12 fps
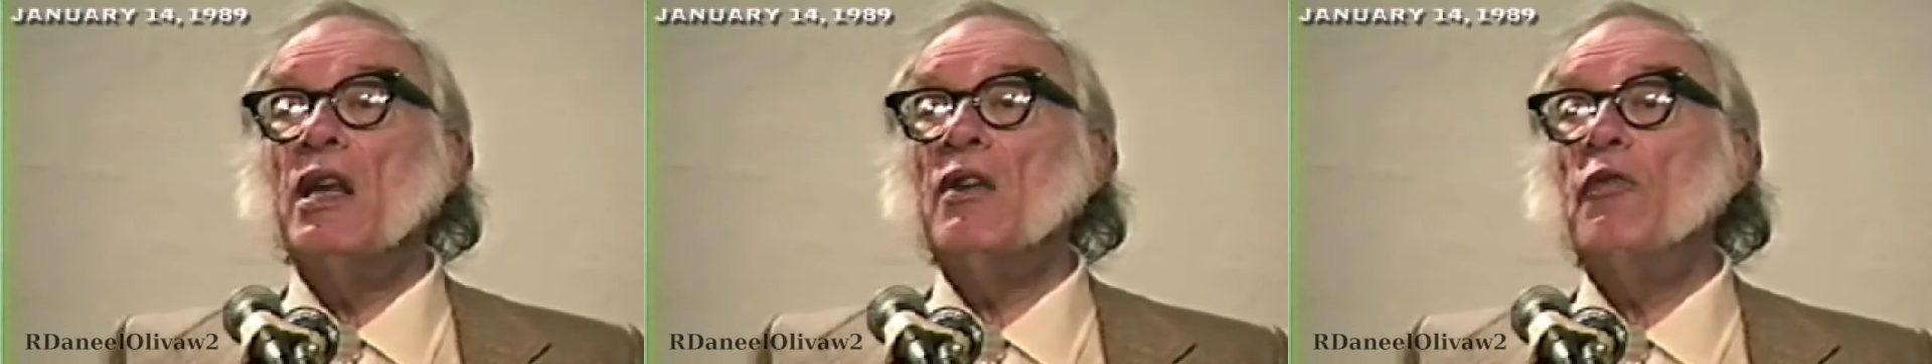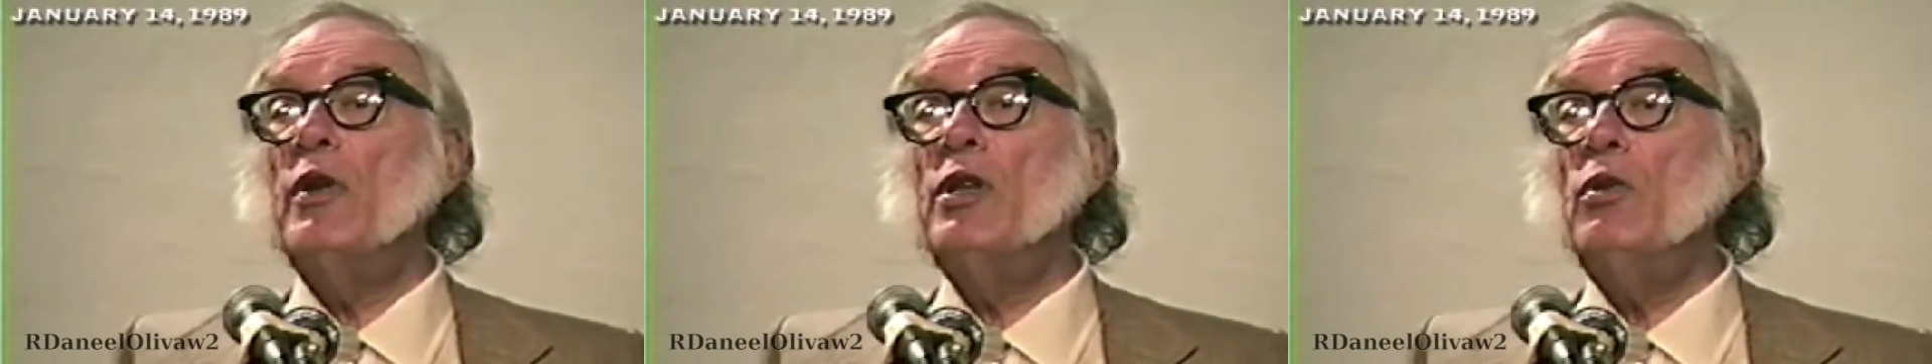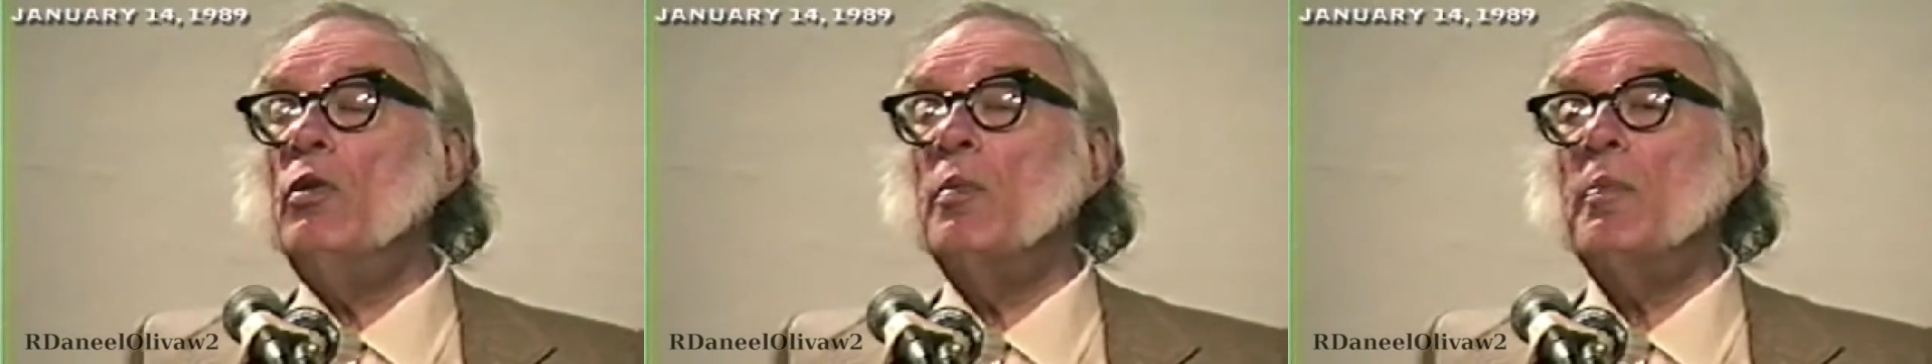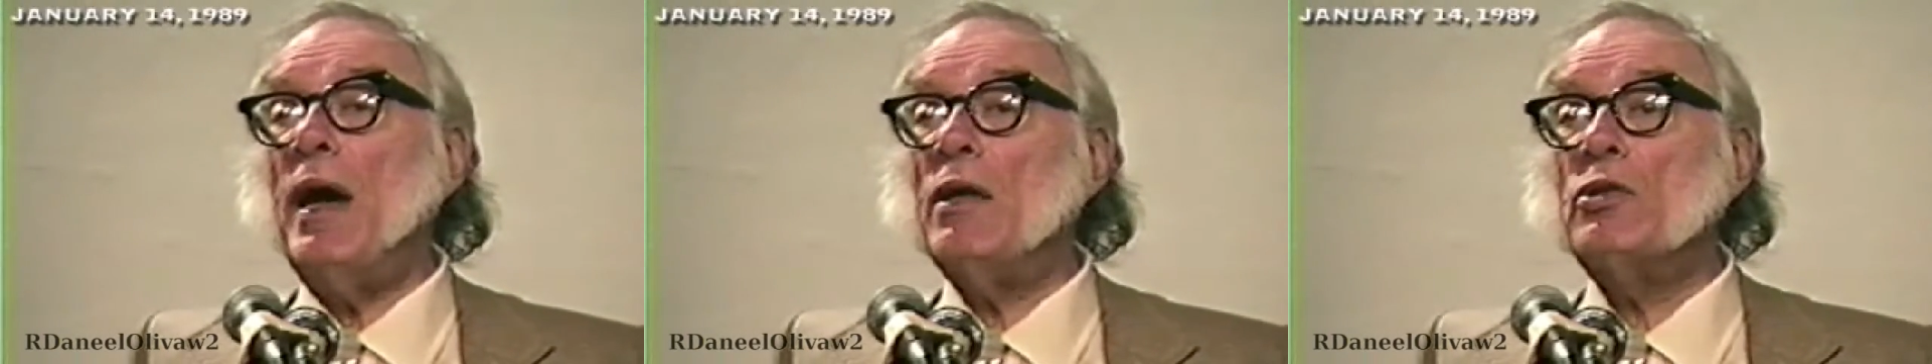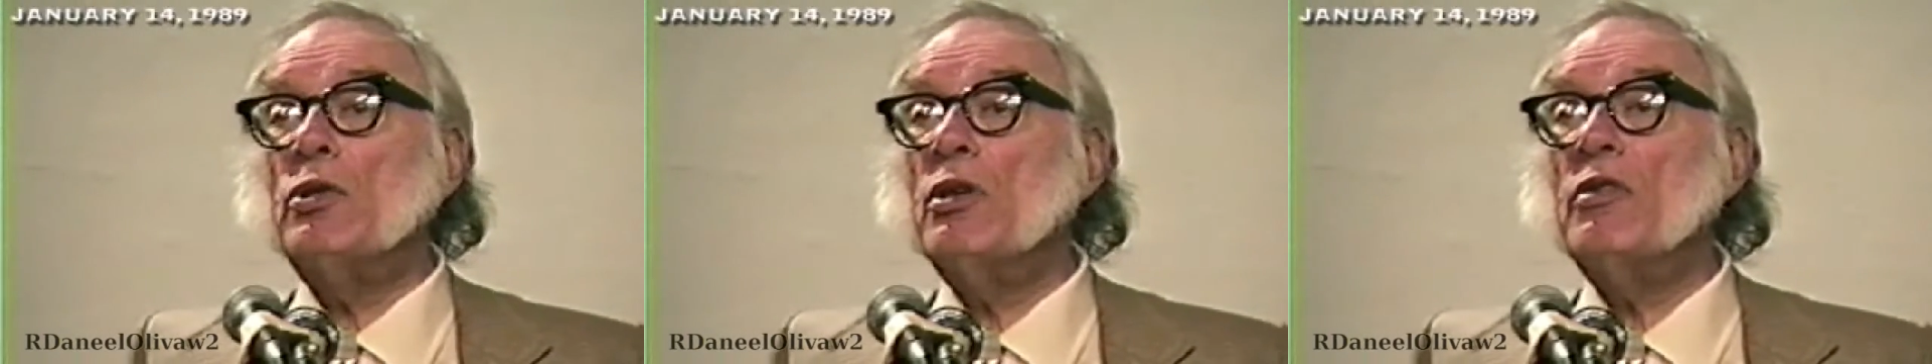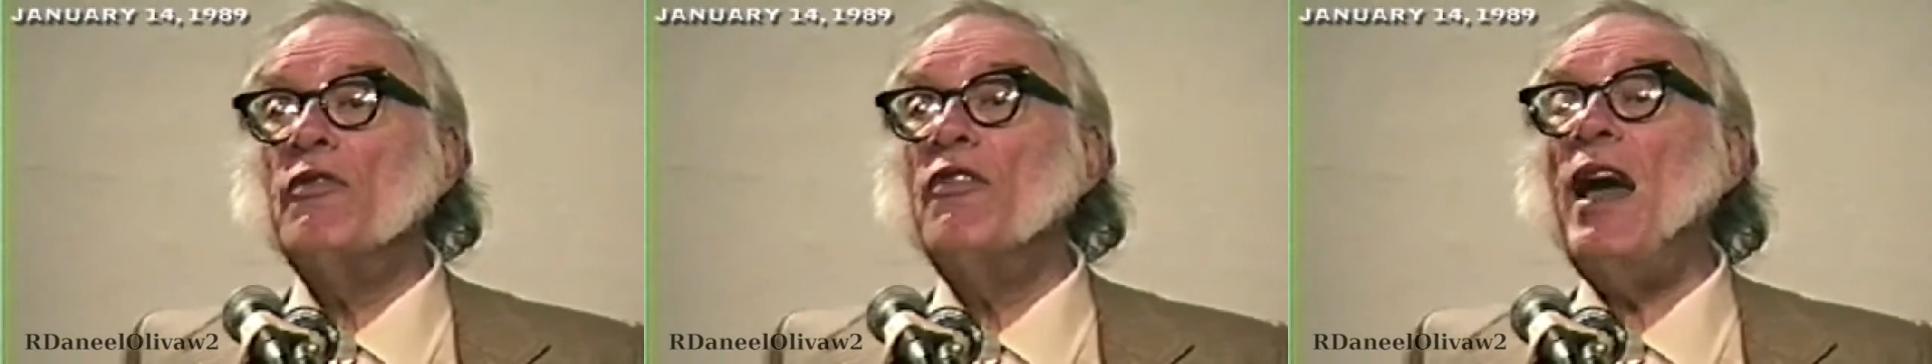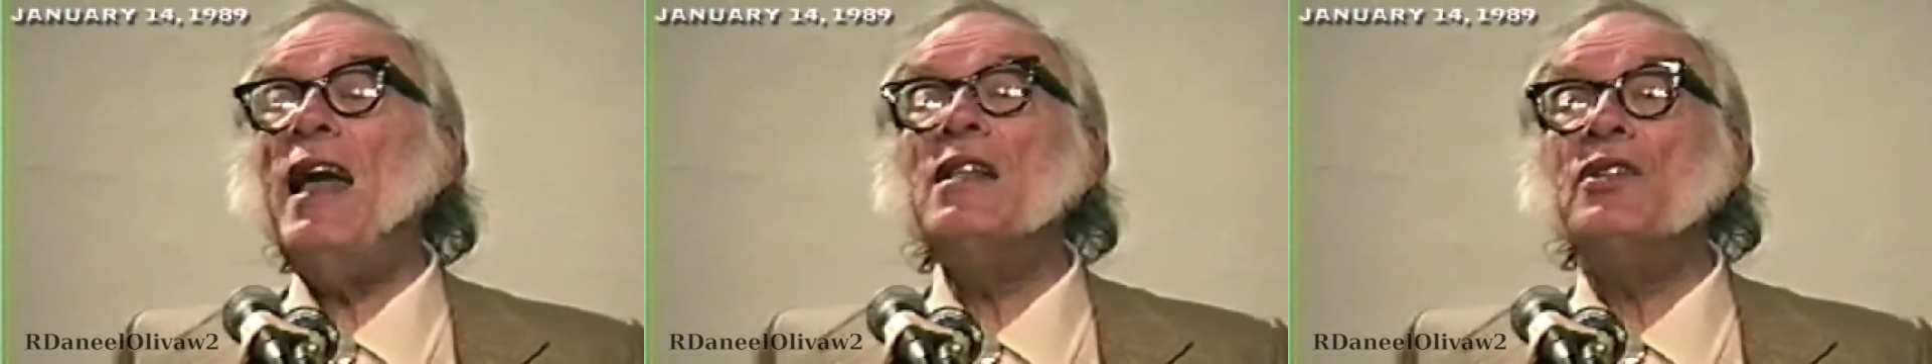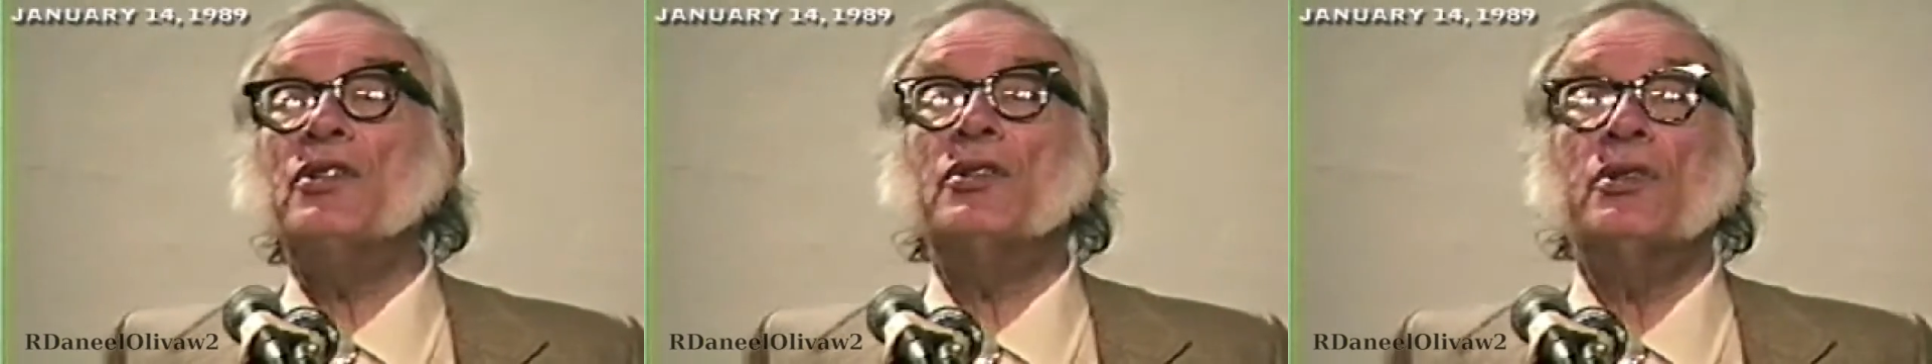that, if we knew about, could
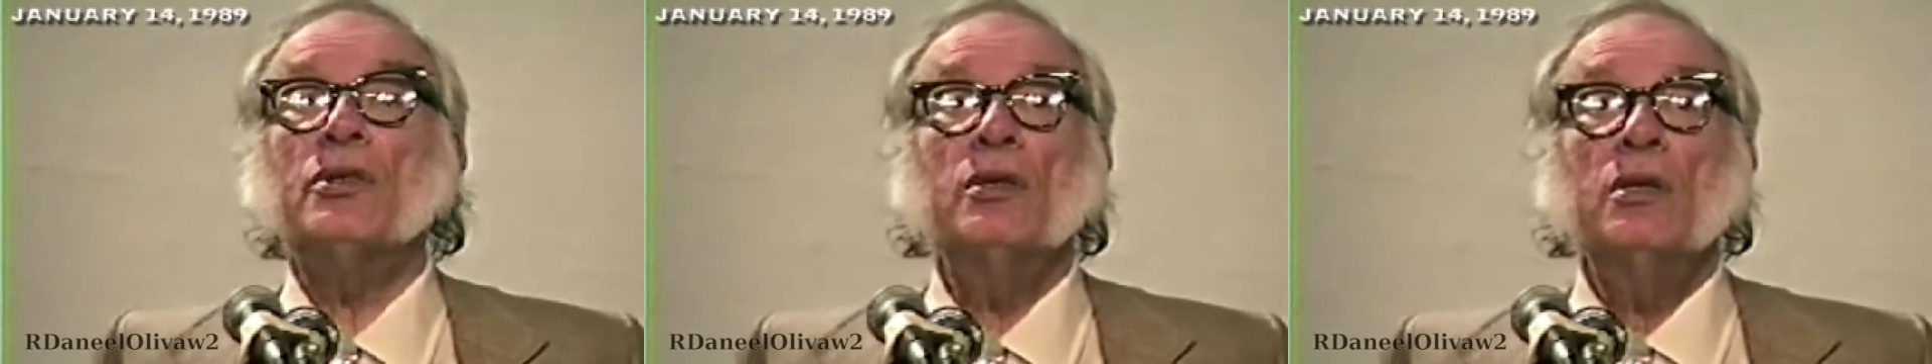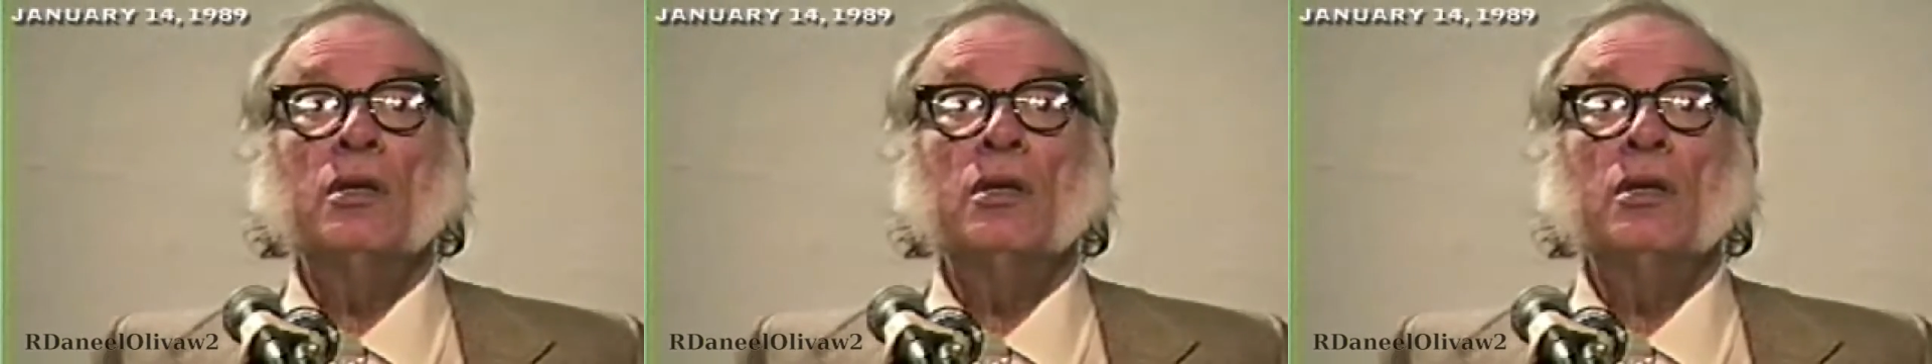advance